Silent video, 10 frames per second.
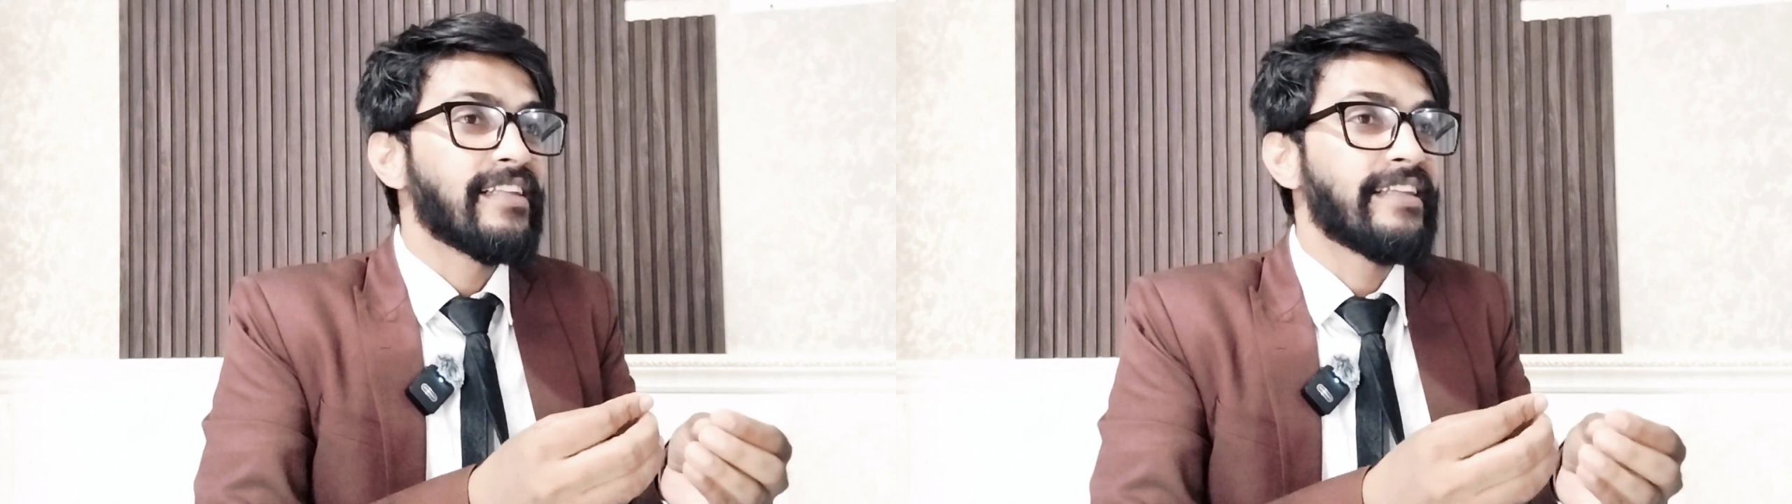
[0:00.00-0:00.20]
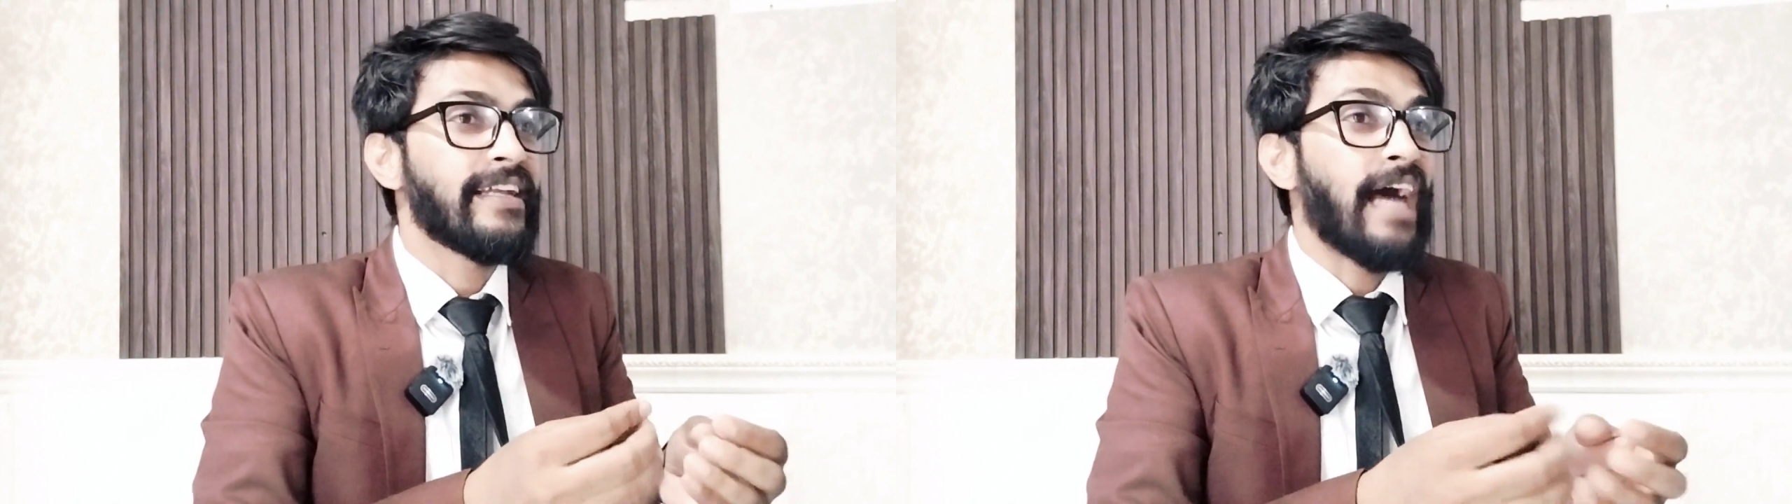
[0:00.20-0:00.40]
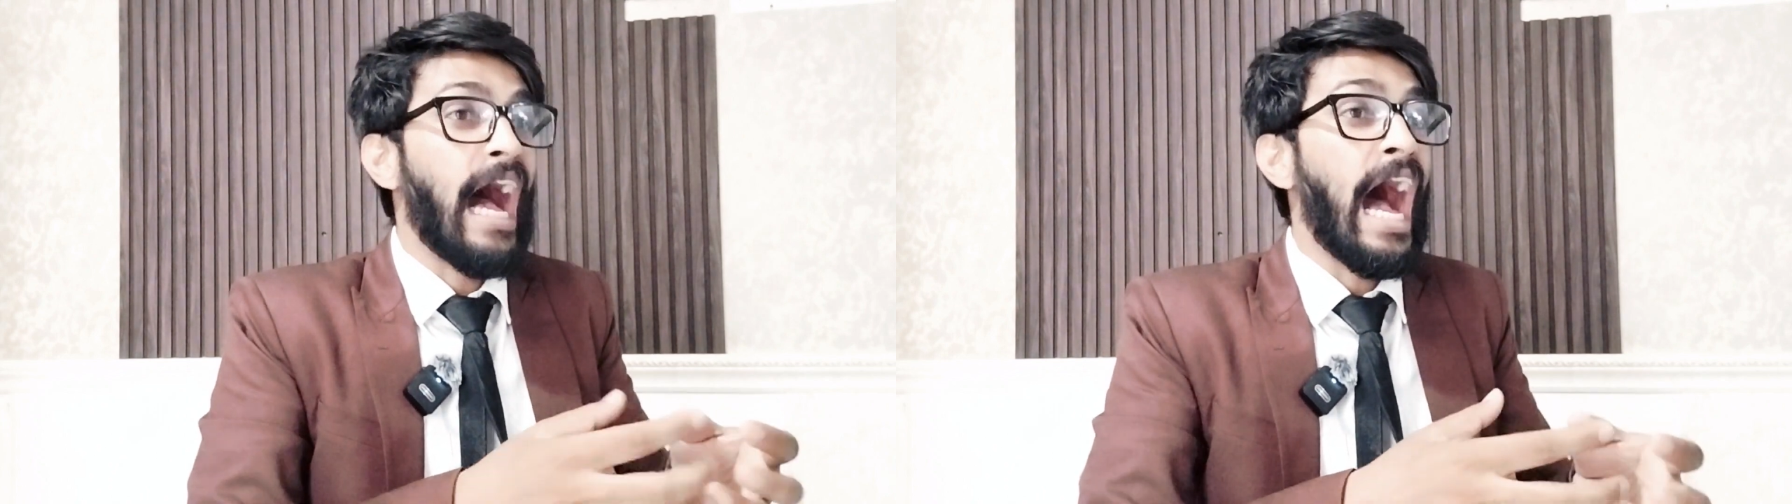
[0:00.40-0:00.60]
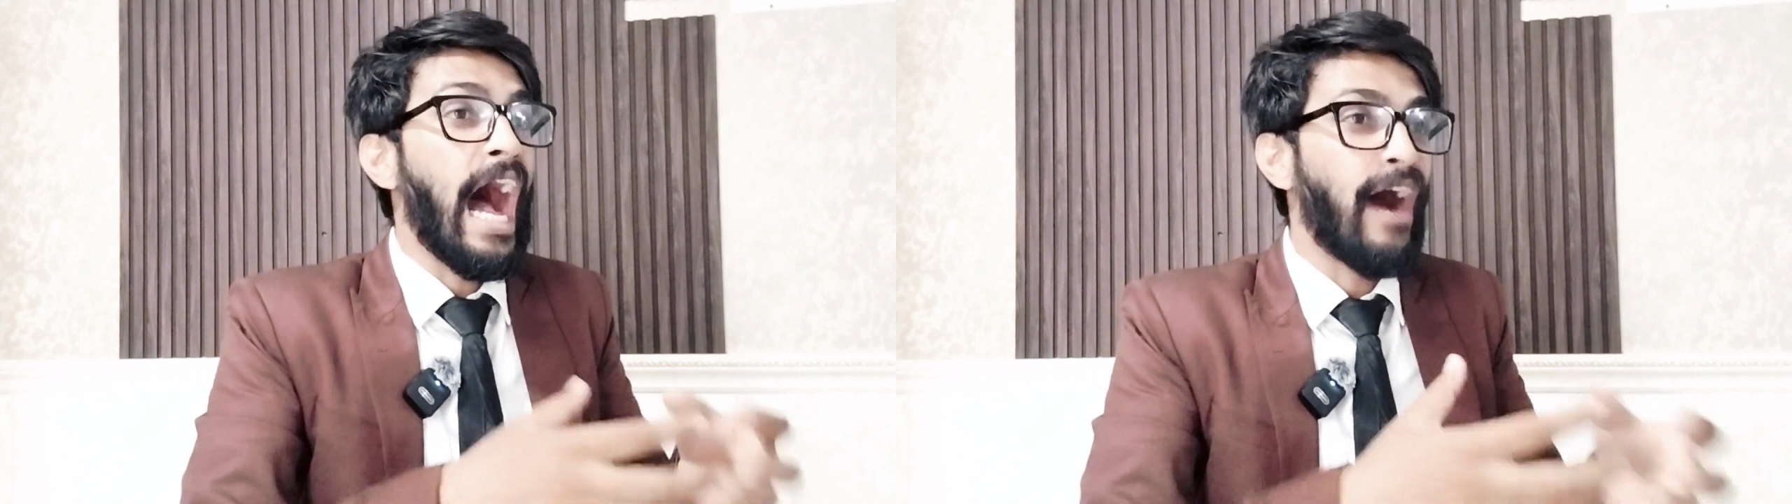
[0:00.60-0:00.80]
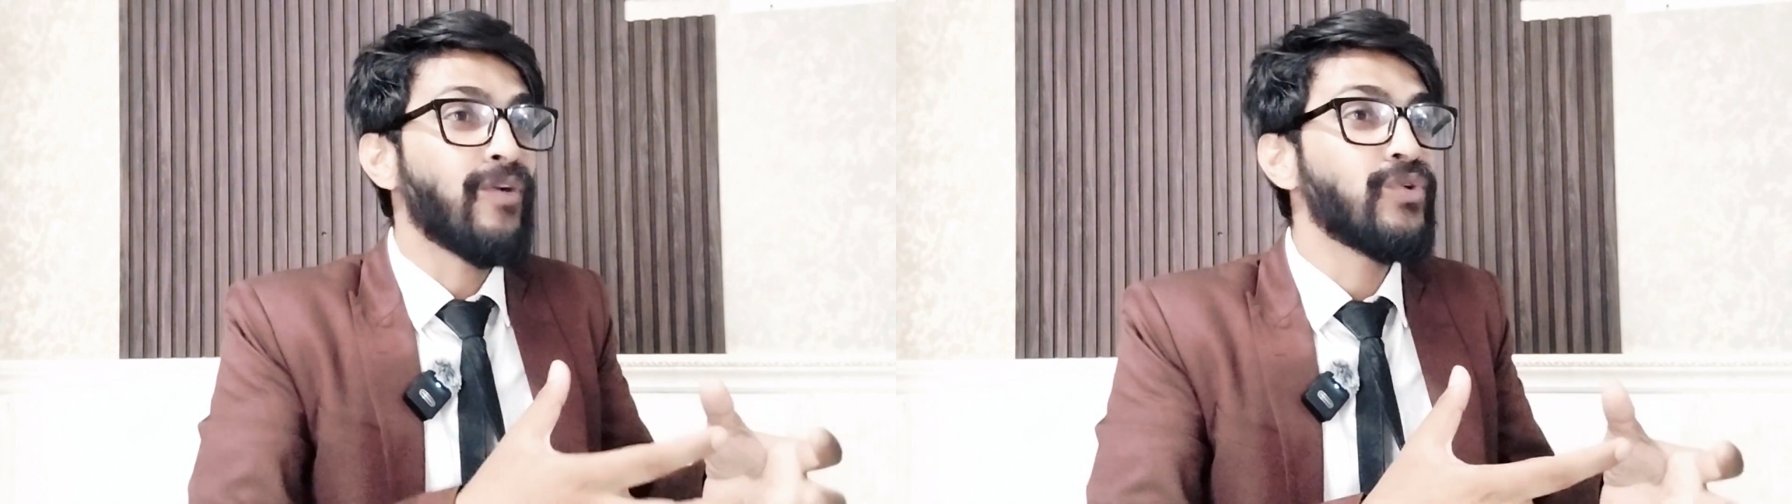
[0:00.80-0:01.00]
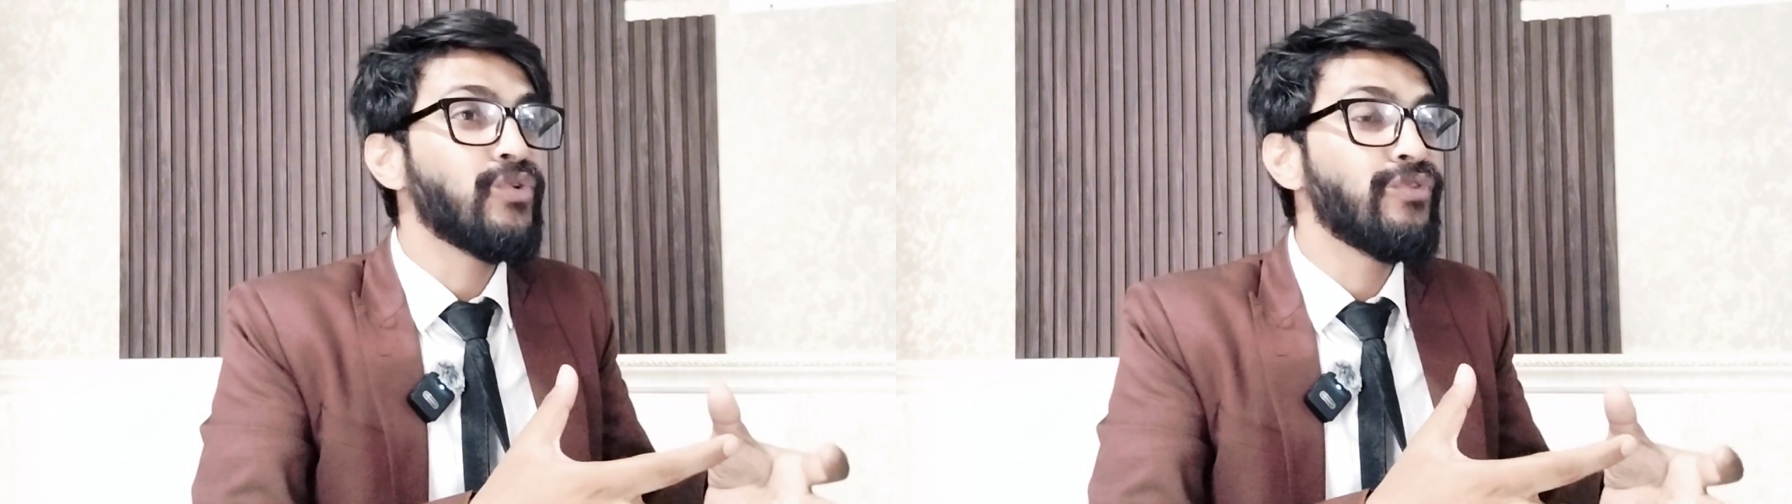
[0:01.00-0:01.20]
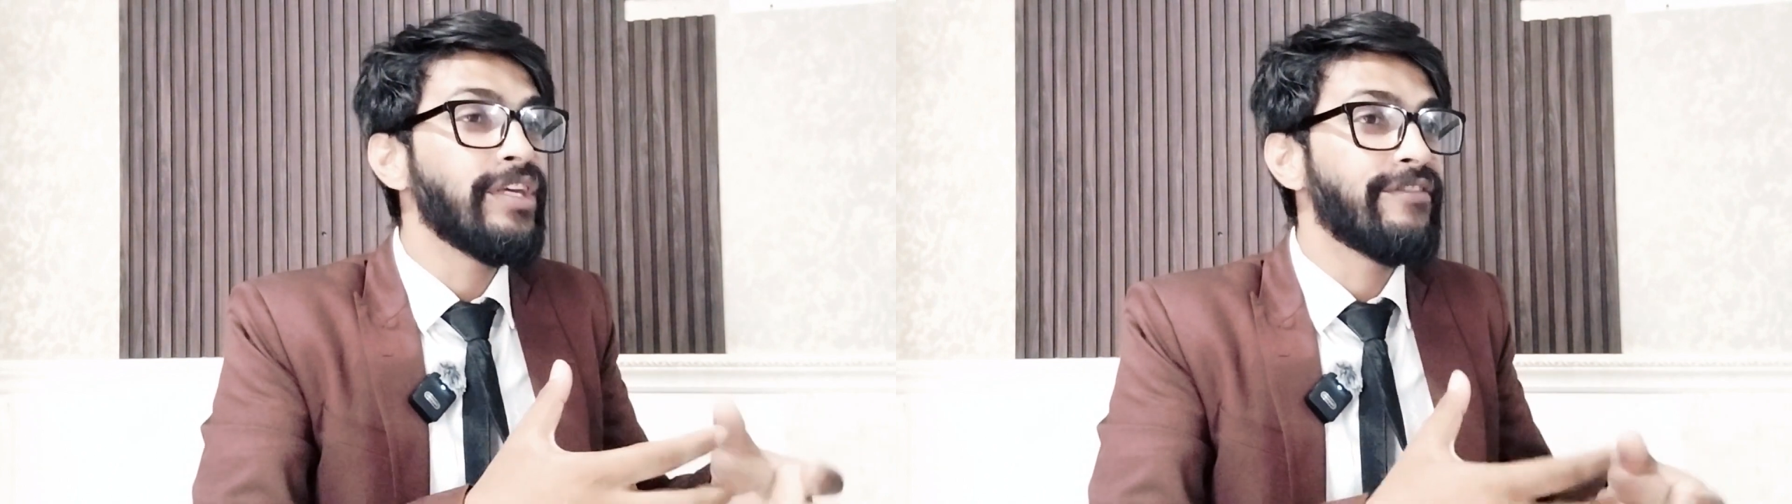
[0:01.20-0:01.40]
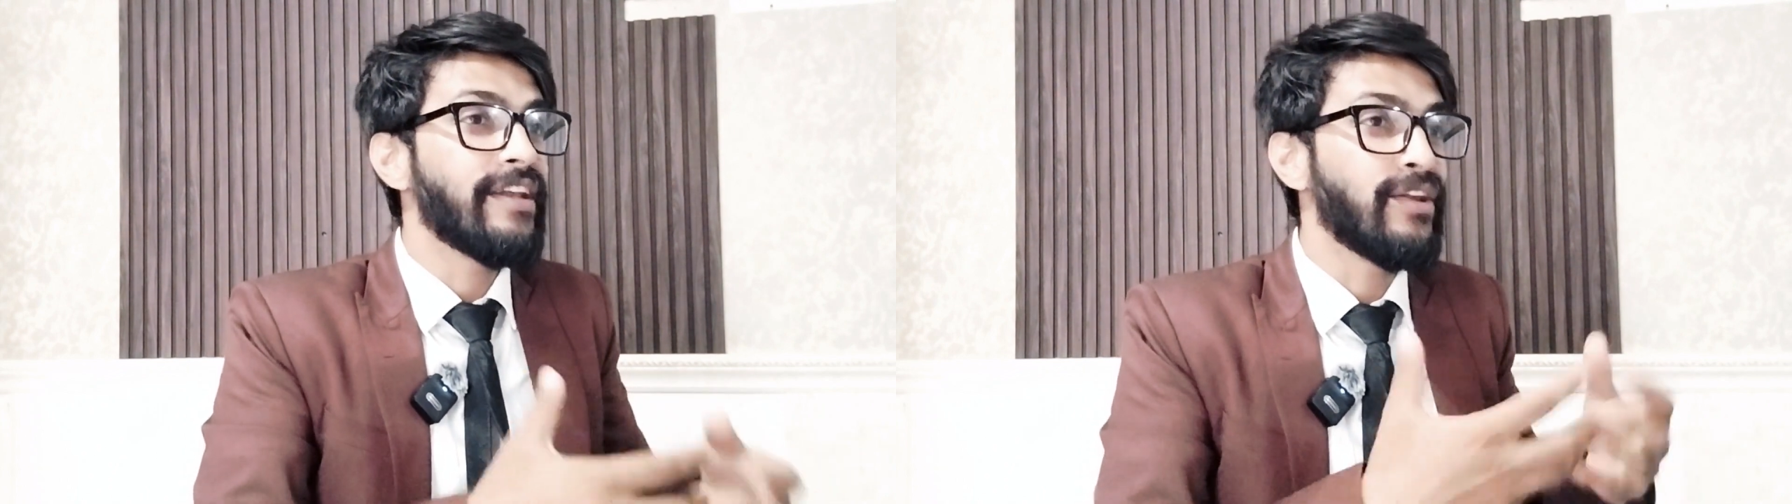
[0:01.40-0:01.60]
then how do
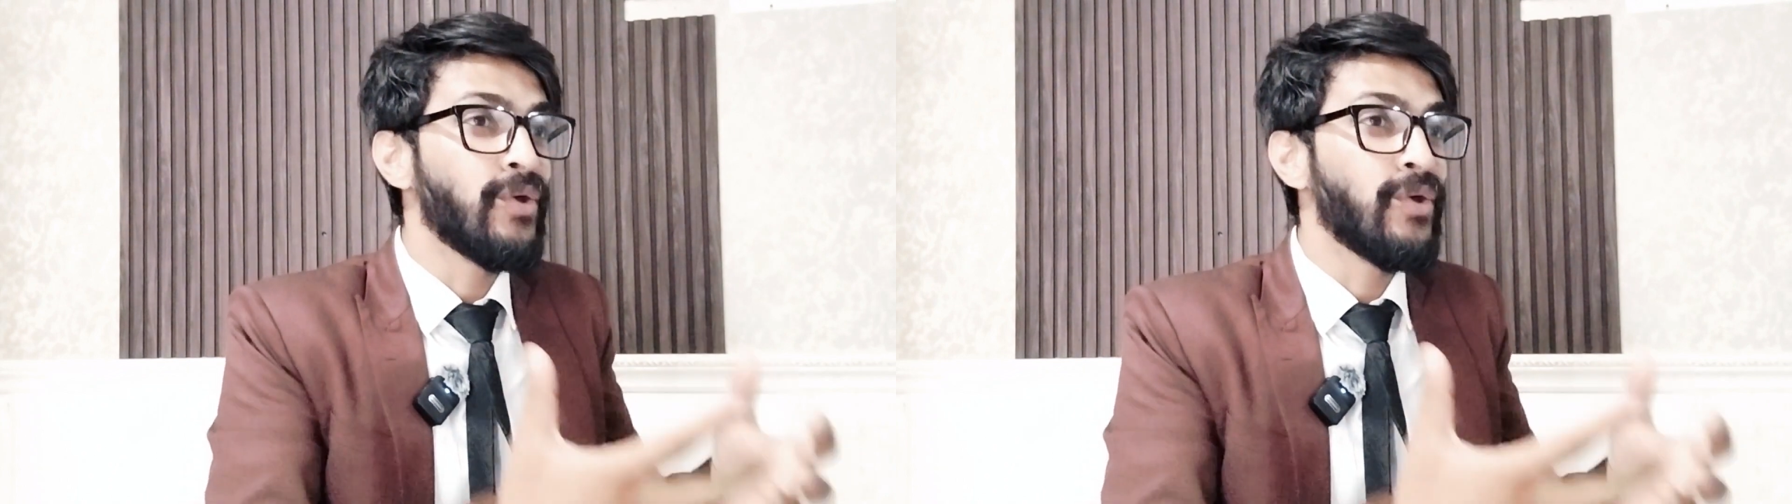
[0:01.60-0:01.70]
we even